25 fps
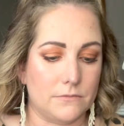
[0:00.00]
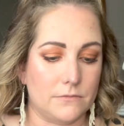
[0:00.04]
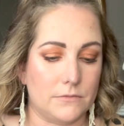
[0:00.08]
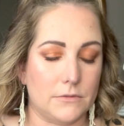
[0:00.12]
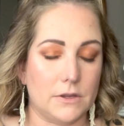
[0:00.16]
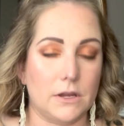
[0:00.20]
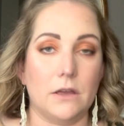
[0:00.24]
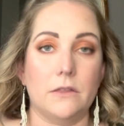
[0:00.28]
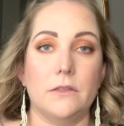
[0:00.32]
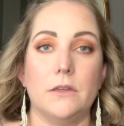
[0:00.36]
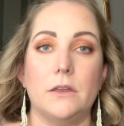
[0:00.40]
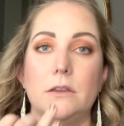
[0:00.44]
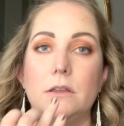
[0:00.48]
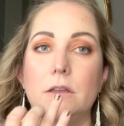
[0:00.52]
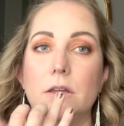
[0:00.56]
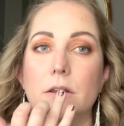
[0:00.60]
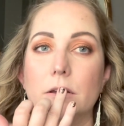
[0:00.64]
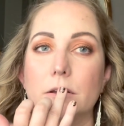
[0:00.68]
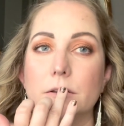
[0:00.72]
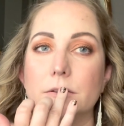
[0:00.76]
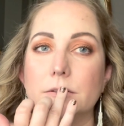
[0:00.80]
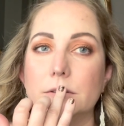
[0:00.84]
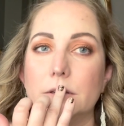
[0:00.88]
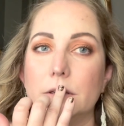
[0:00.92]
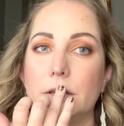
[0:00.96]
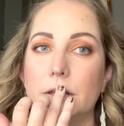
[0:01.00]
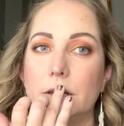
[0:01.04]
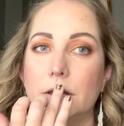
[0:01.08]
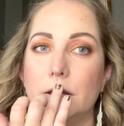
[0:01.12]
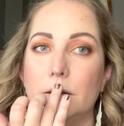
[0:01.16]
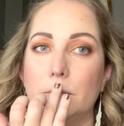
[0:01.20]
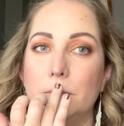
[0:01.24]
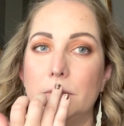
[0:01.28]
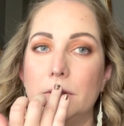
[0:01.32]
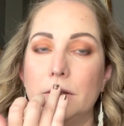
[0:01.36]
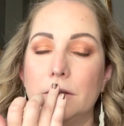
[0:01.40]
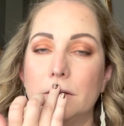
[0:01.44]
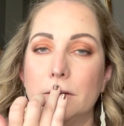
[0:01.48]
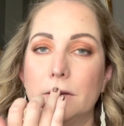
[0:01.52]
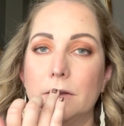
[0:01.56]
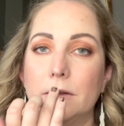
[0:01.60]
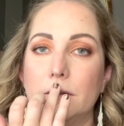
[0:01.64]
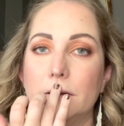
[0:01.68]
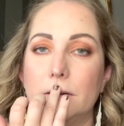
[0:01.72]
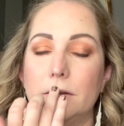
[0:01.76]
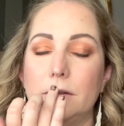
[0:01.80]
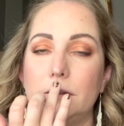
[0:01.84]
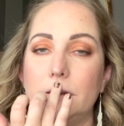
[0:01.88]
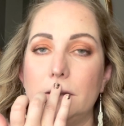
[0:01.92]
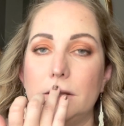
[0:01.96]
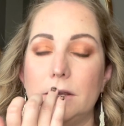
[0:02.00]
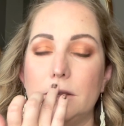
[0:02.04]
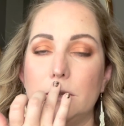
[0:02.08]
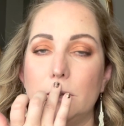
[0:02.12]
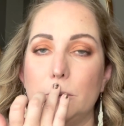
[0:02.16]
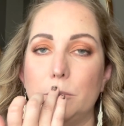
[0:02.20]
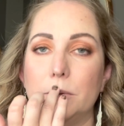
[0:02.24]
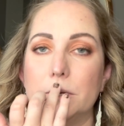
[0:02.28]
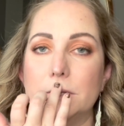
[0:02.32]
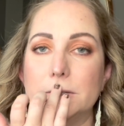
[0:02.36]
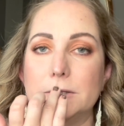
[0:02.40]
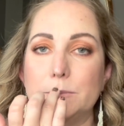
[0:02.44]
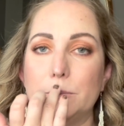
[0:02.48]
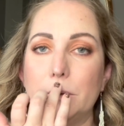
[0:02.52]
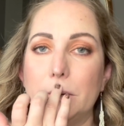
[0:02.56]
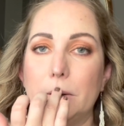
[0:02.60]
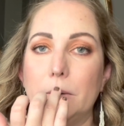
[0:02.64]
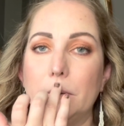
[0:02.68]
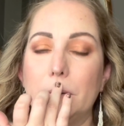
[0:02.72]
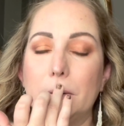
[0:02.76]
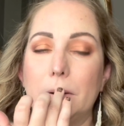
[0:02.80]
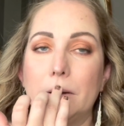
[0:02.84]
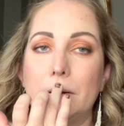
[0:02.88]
And then you can also hit up the Cupid's bow.